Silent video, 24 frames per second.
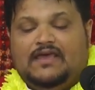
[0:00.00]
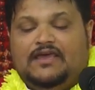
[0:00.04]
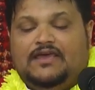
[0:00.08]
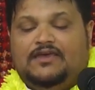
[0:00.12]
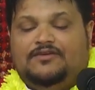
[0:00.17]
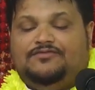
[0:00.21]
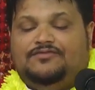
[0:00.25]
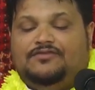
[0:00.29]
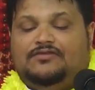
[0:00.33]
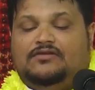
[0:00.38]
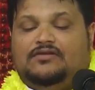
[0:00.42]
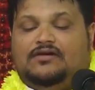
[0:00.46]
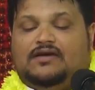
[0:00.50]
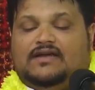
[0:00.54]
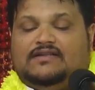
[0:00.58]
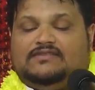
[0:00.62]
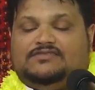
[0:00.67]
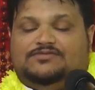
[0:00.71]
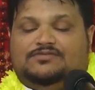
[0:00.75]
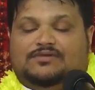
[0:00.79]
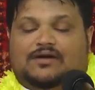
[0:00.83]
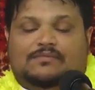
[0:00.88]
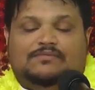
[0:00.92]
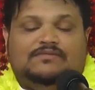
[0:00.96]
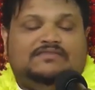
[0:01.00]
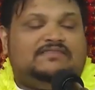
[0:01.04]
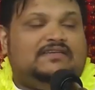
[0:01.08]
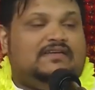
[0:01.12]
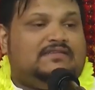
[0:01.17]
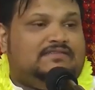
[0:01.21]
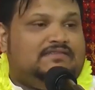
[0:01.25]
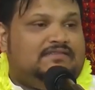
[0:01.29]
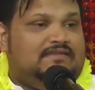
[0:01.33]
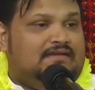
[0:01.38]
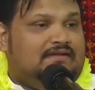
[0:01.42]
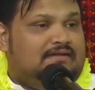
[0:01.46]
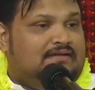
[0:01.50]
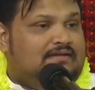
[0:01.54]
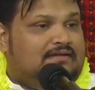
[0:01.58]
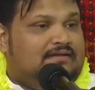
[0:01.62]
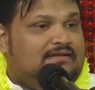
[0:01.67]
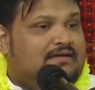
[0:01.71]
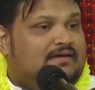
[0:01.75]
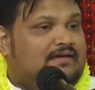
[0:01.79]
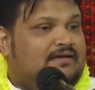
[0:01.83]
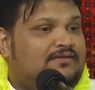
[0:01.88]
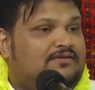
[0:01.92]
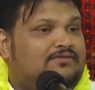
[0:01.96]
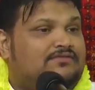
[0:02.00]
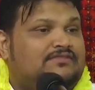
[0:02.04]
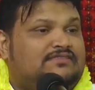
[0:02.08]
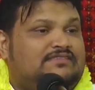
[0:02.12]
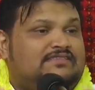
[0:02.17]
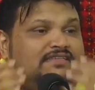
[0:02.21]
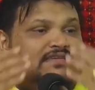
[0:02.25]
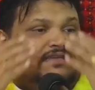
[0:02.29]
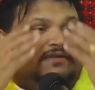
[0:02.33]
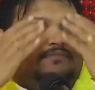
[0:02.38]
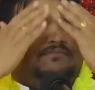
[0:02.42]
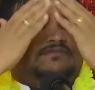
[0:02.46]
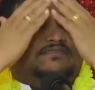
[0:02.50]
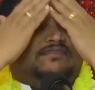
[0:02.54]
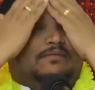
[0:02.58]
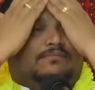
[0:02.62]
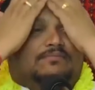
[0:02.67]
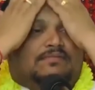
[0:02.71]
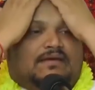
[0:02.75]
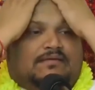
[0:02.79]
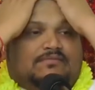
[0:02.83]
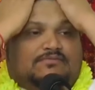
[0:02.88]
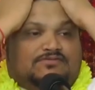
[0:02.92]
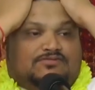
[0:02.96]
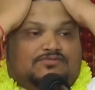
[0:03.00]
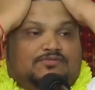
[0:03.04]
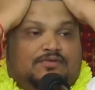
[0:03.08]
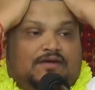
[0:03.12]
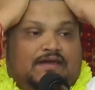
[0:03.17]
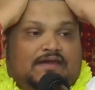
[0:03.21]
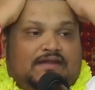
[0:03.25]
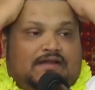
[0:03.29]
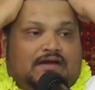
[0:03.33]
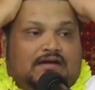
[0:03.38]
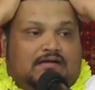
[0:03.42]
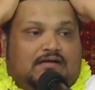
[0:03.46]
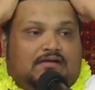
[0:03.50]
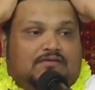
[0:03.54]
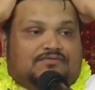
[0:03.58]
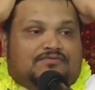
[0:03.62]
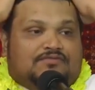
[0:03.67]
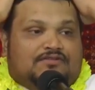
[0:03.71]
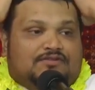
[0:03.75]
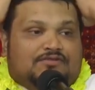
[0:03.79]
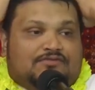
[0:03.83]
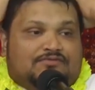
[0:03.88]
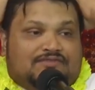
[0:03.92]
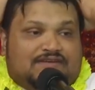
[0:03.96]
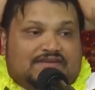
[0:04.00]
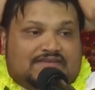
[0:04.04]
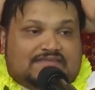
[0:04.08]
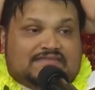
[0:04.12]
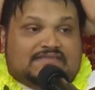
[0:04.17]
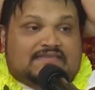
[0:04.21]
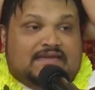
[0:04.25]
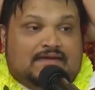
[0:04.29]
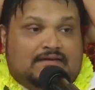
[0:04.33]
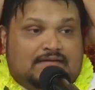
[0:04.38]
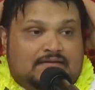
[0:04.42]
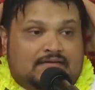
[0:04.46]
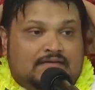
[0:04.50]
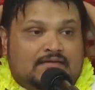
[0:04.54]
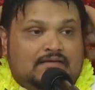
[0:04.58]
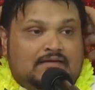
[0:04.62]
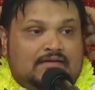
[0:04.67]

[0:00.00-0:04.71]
If you look at Swami Sachidananda, you will see him sometimes wearing a covering over his hair.